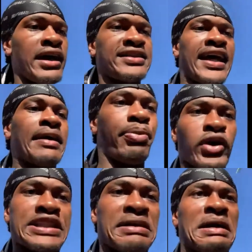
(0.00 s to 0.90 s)
It's not
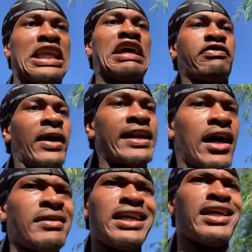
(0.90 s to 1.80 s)
important to my life right
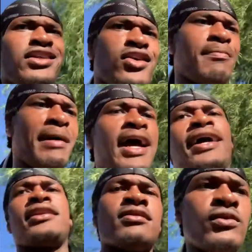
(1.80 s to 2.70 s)
now. Nigga, you're a
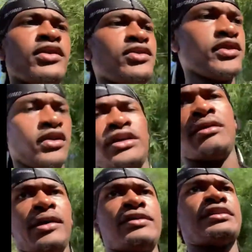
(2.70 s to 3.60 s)
bot. What are you
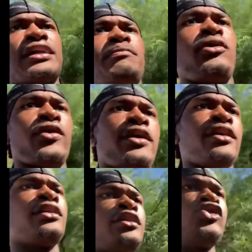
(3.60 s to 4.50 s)
talking about? It's not
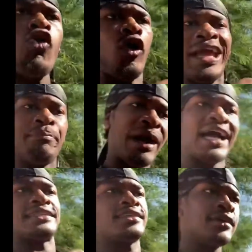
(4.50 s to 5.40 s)
important. You are a
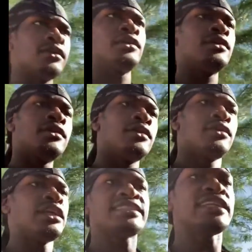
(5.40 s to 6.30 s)
bot.
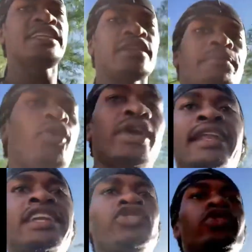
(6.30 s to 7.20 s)
Nothing is
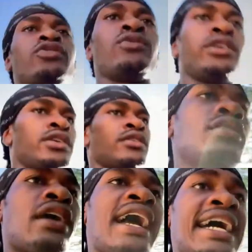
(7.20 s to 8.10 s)
important that you're doing.
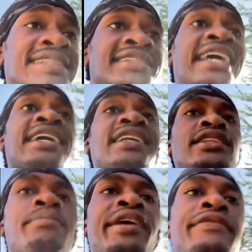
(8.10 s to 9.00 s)
I had to take
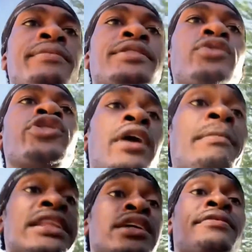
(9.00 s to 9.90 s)
another break from social.
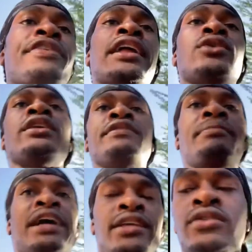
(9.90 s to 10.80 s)
I'm about to unfollow
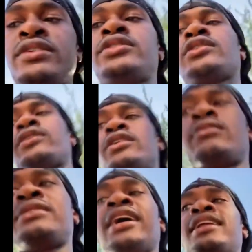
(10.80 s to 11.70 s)
everybody on
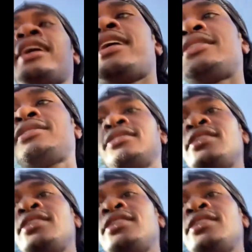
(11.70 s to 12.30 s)
Instagram. Dead ass.